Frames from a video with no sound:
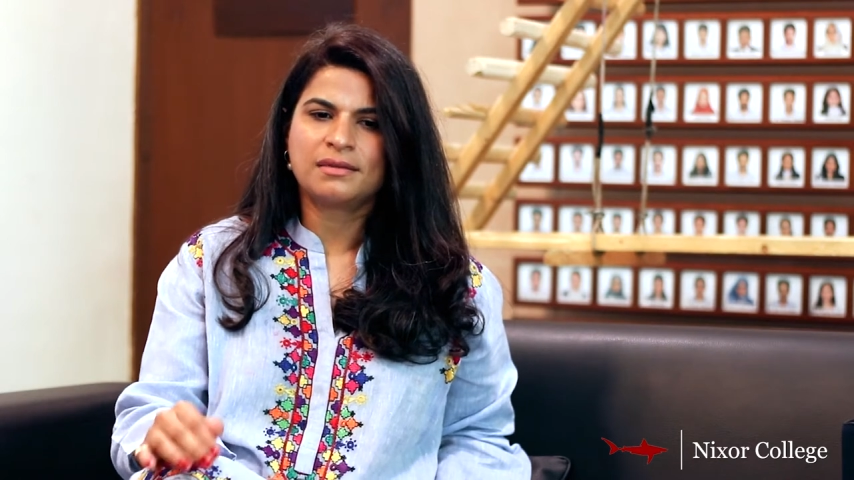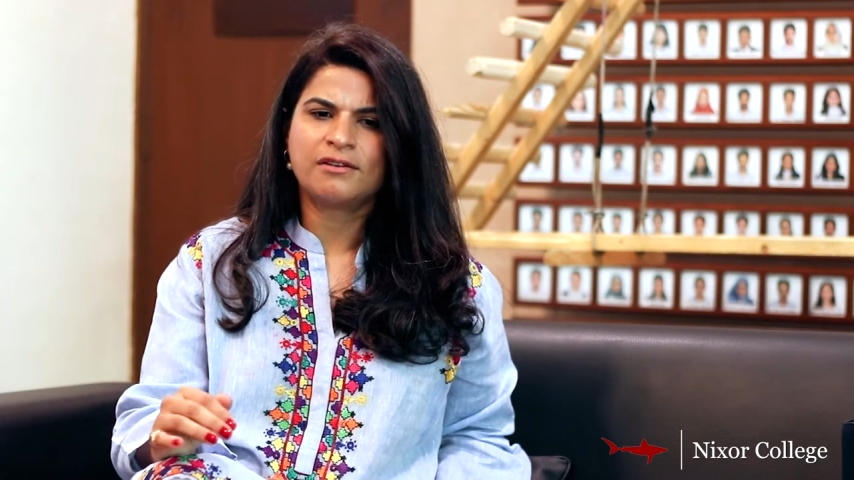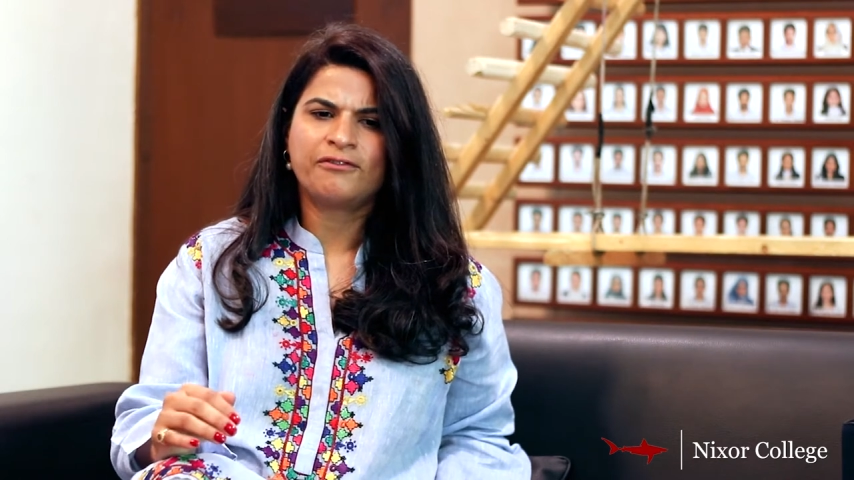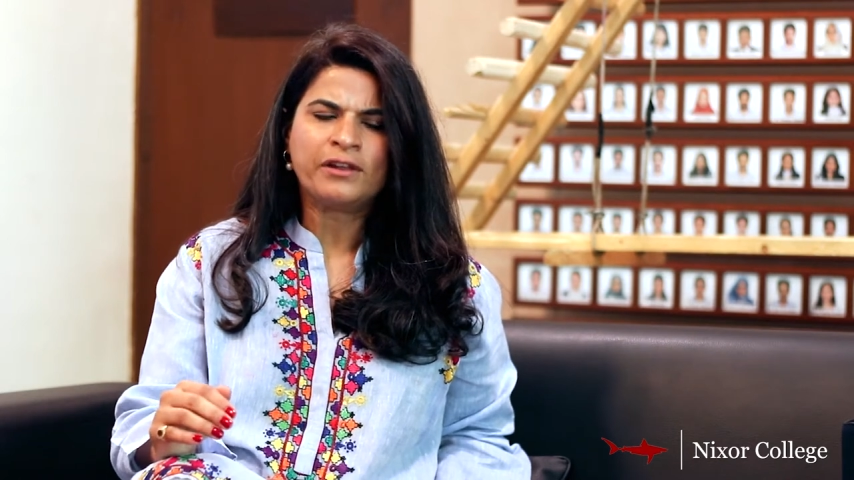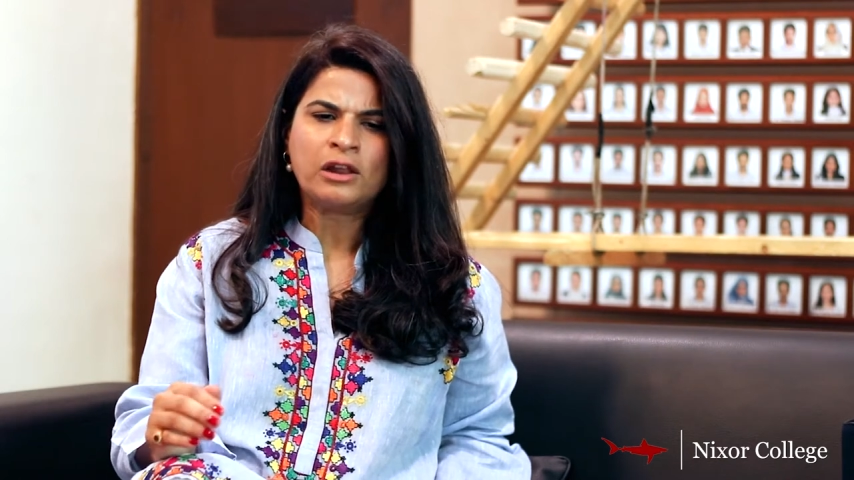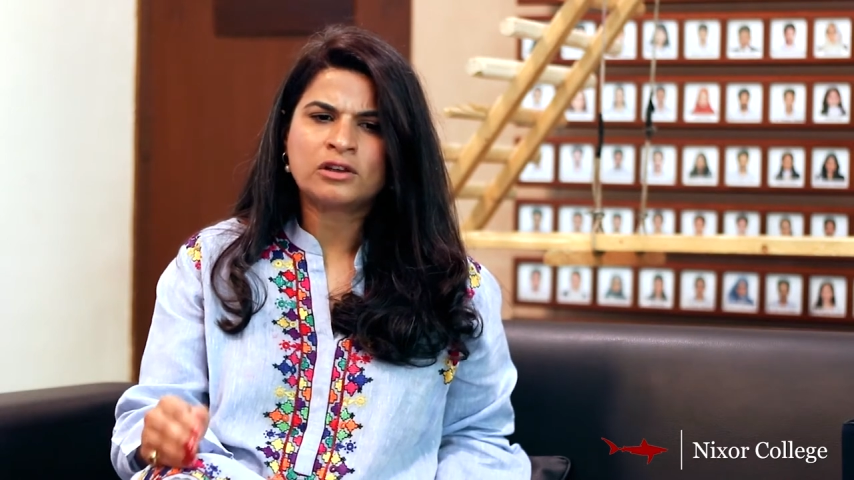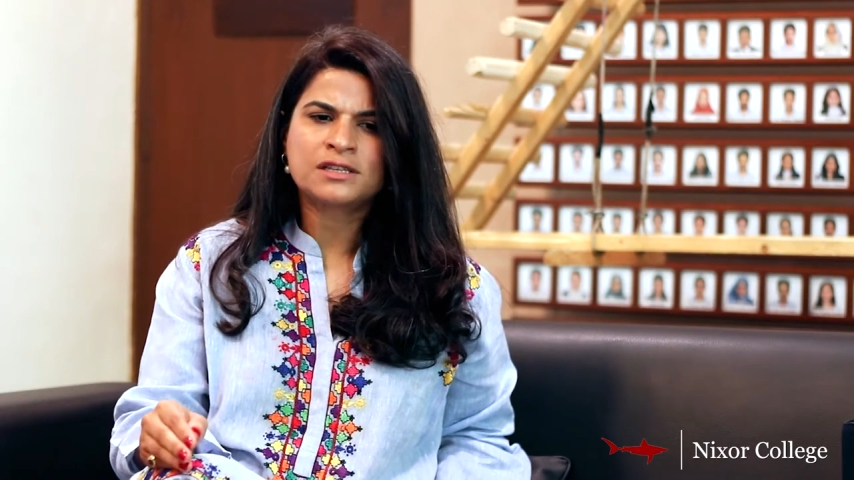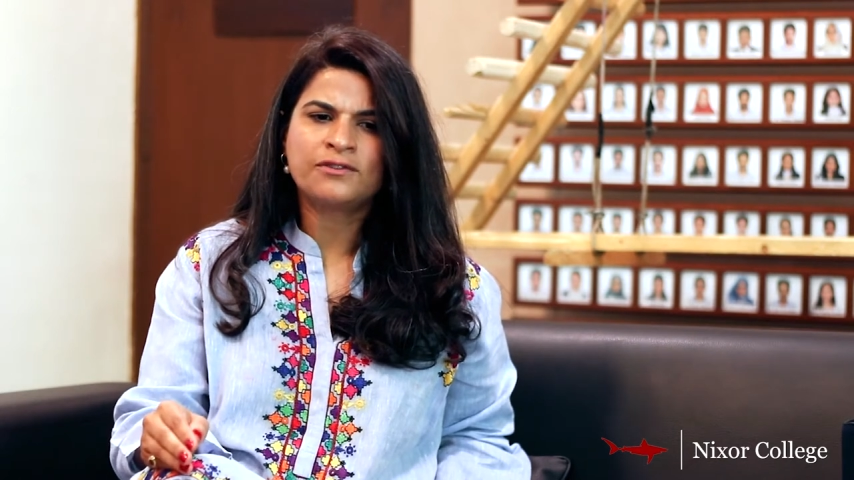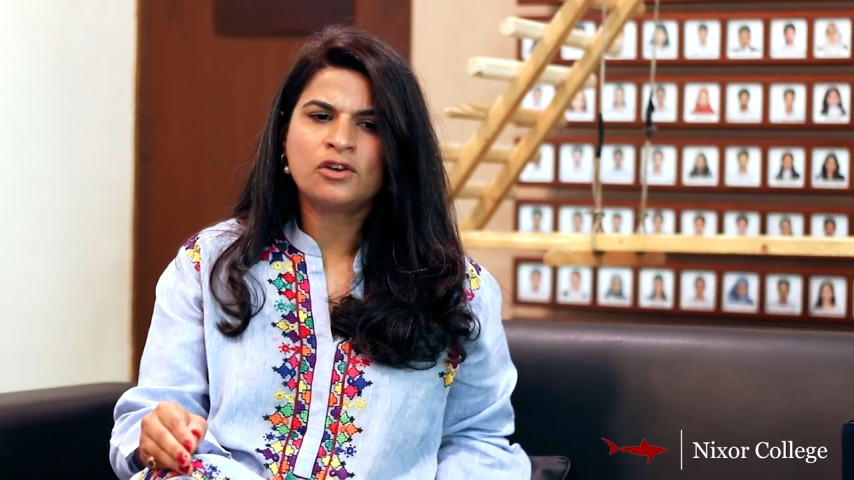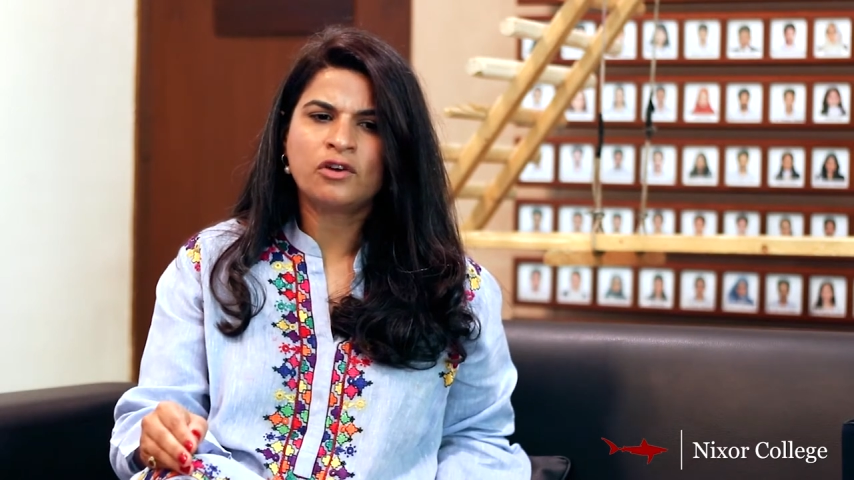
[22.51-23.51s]
The
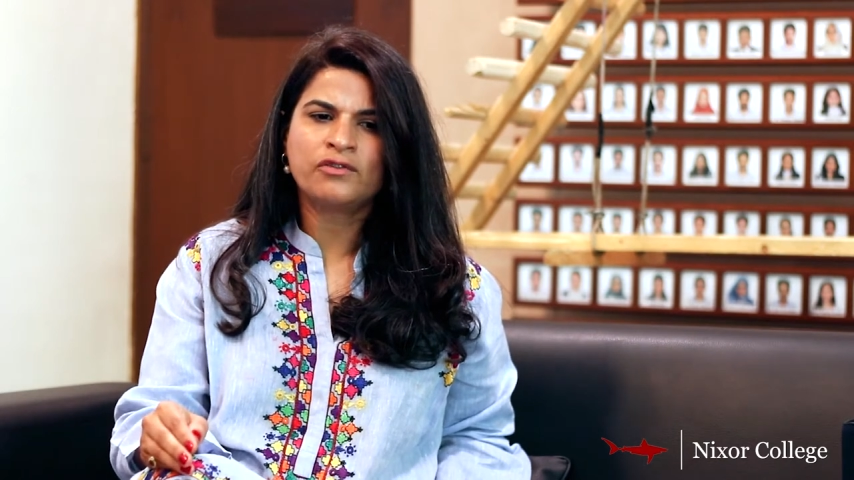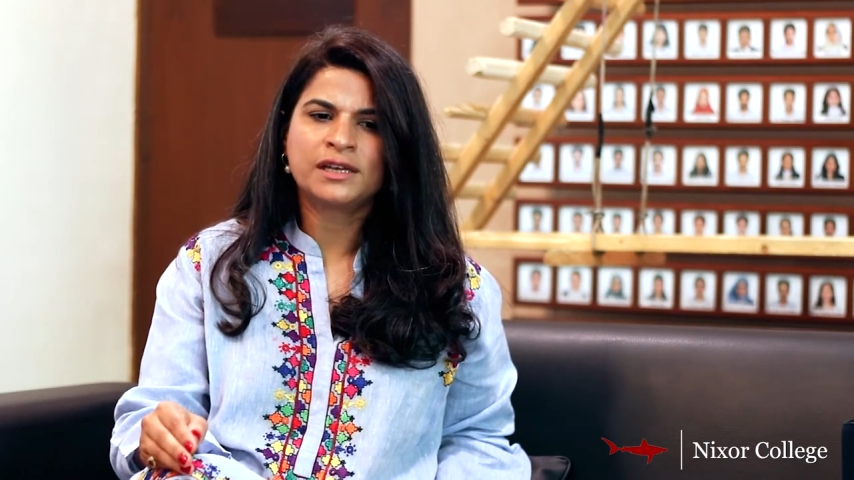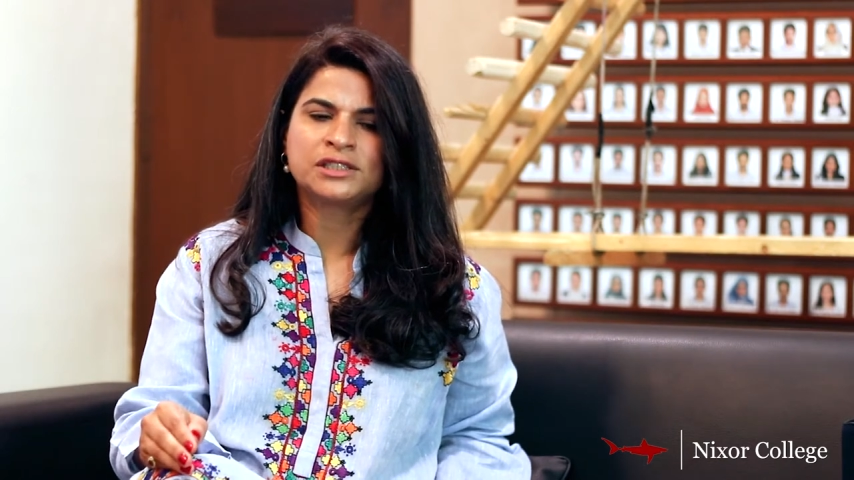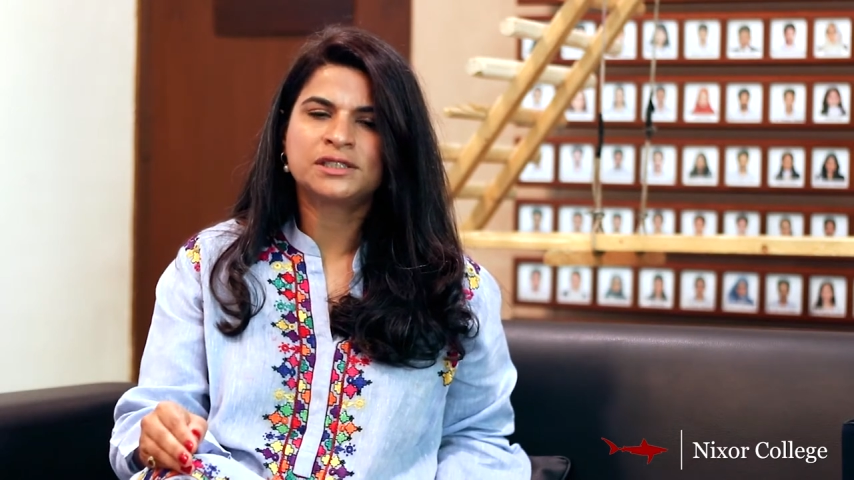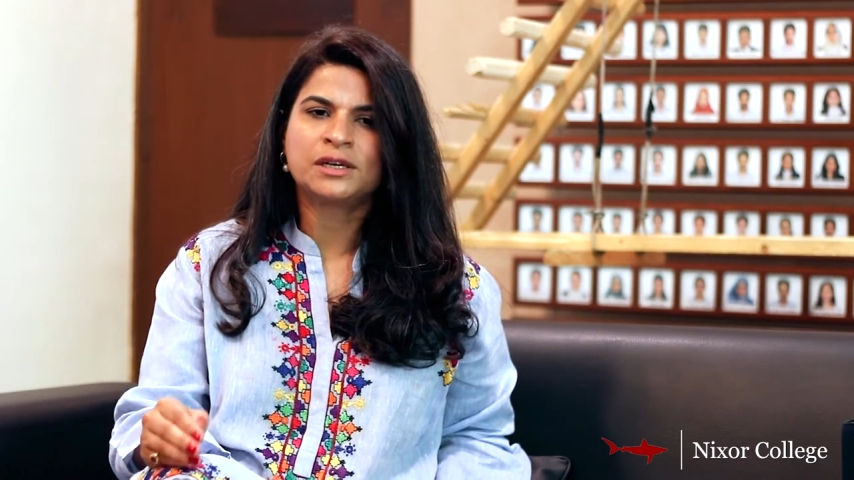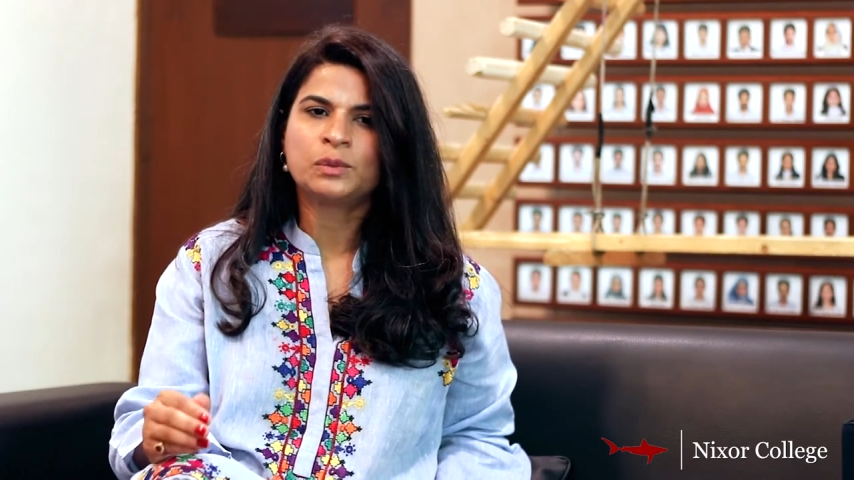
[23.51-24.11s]
philosophy of Nixor,